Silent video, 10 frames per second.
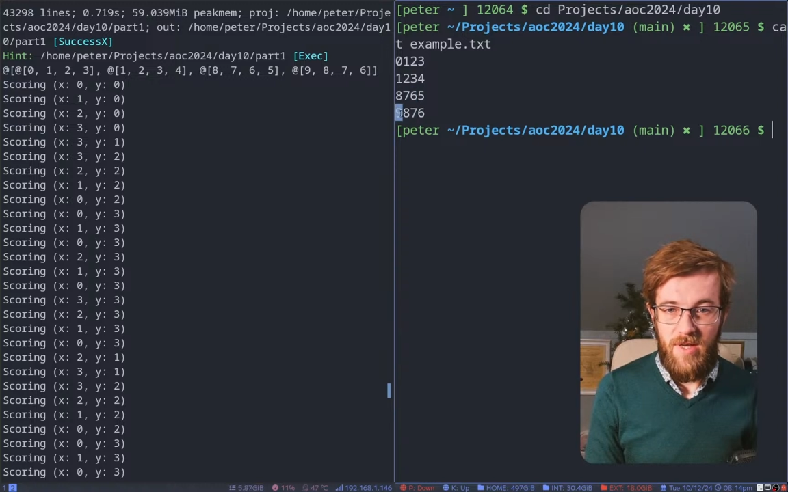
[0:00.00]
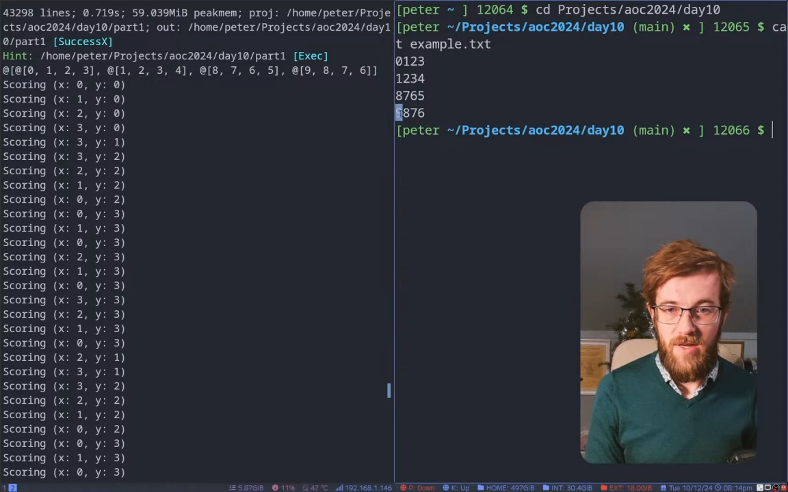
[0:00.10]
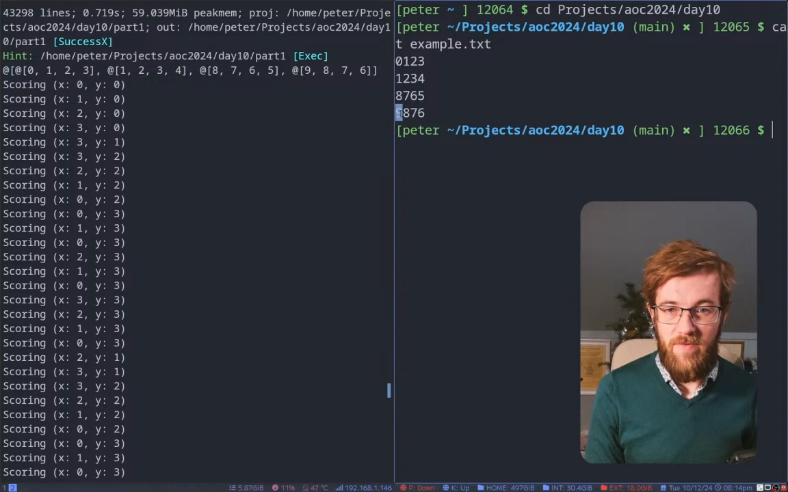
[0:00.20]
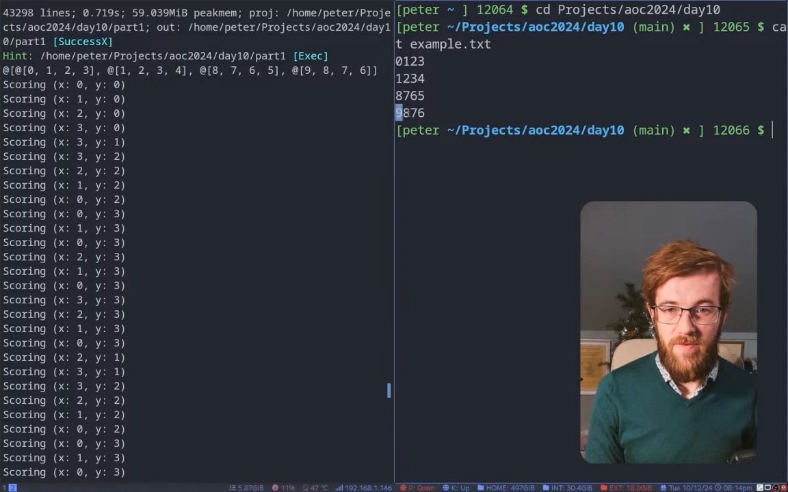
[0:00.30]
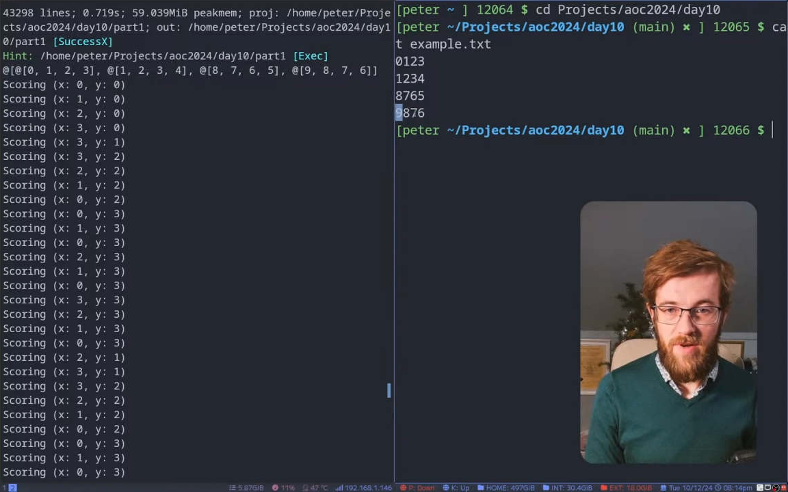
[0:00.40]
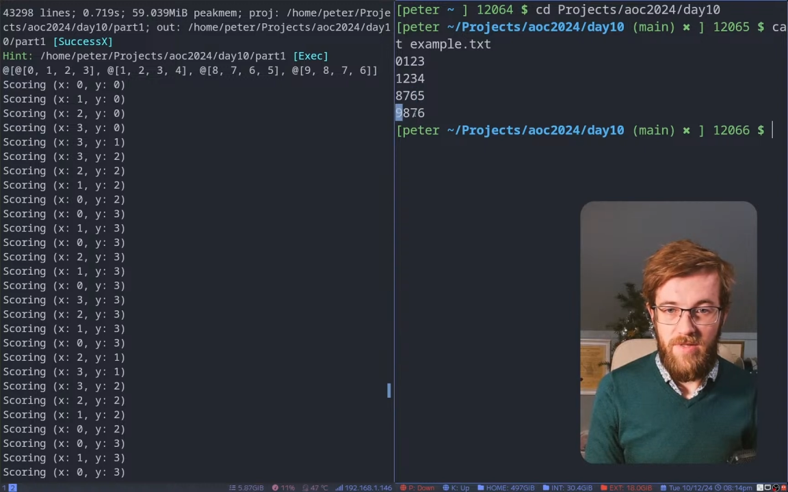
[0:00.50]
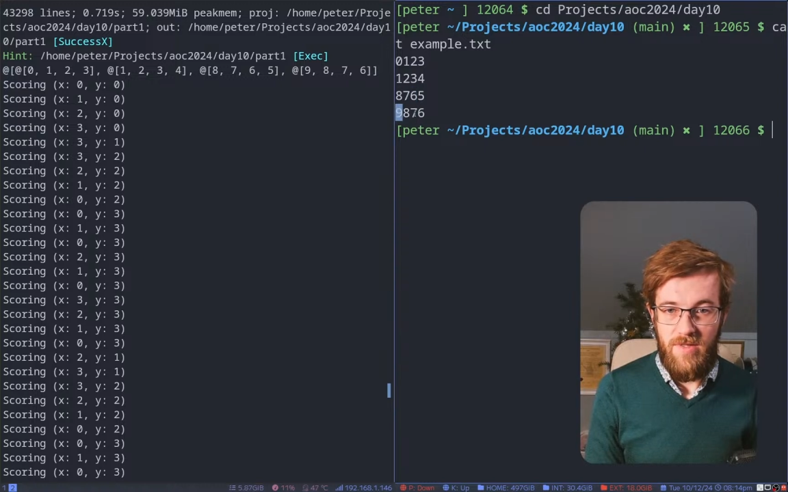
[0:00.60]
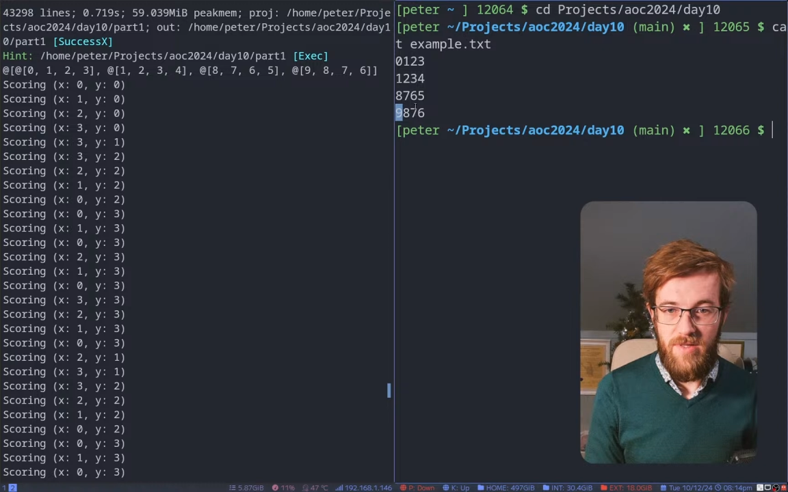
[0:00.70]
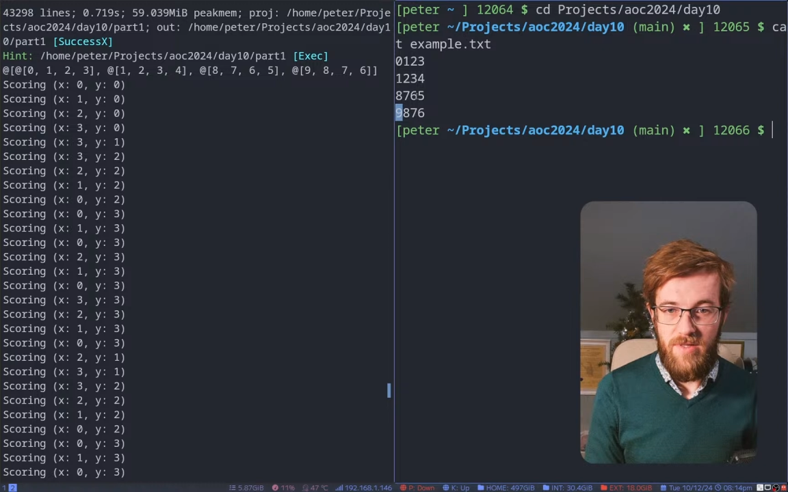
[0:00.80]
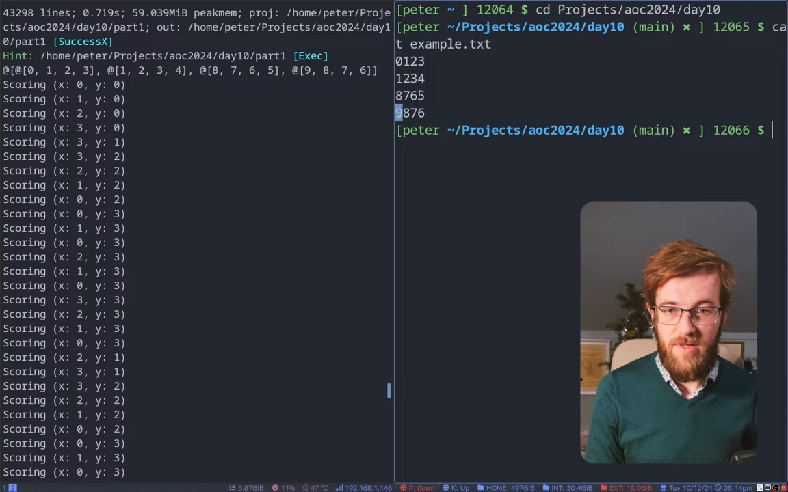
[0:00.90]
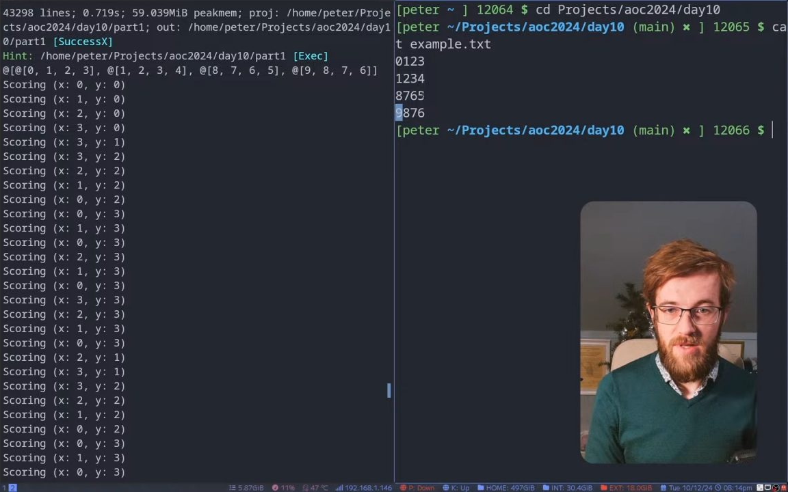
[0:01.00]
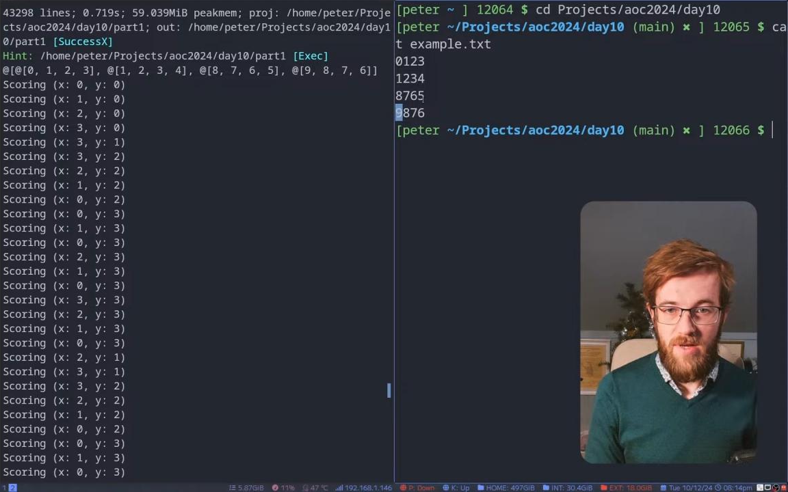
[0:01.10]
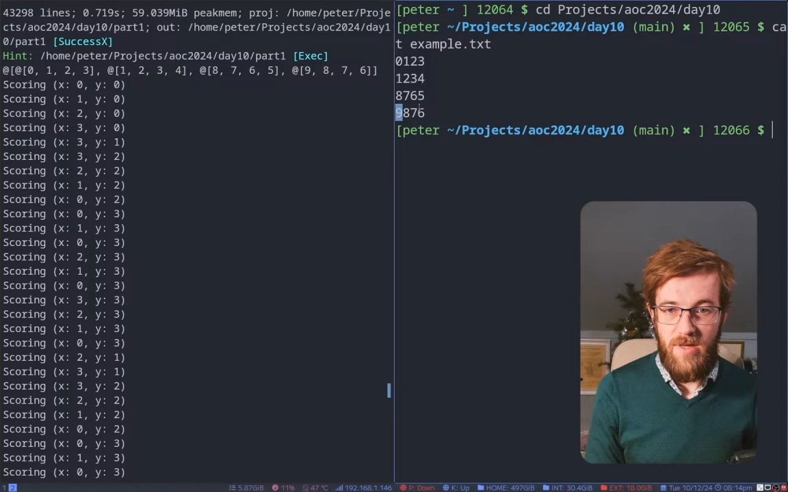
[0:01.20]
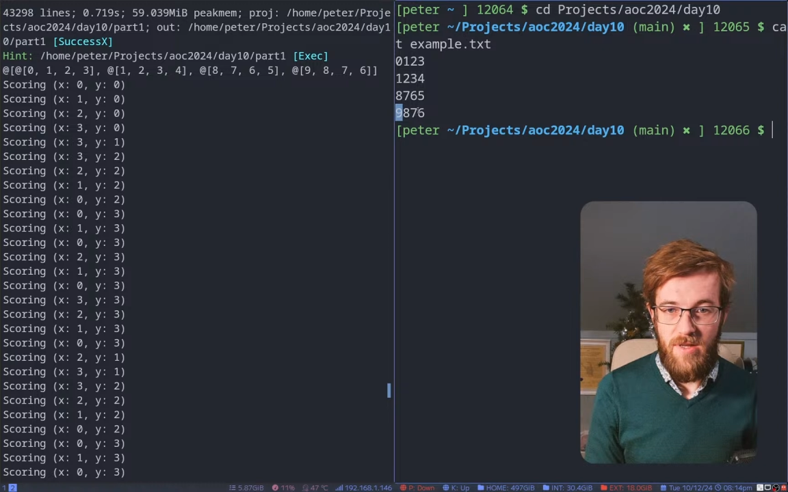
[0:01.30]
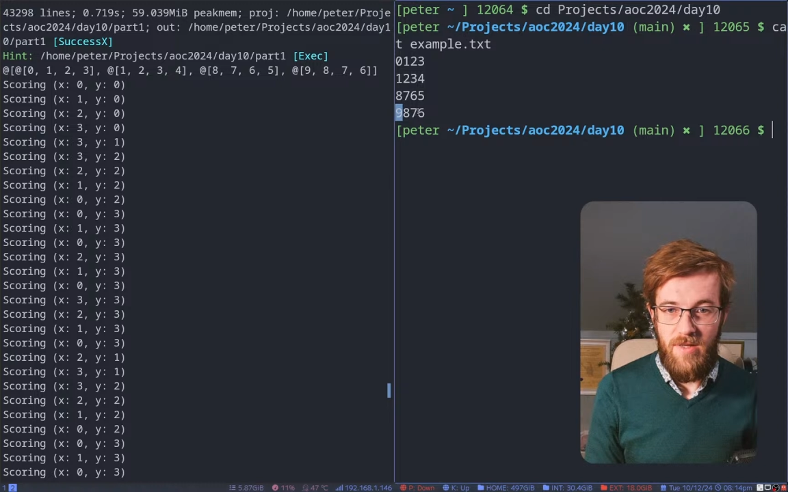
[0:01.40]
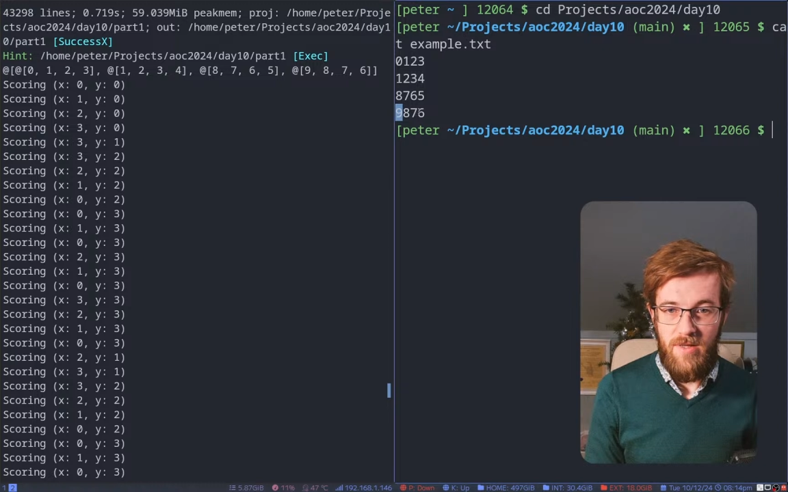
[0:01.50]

8. Finds this 9.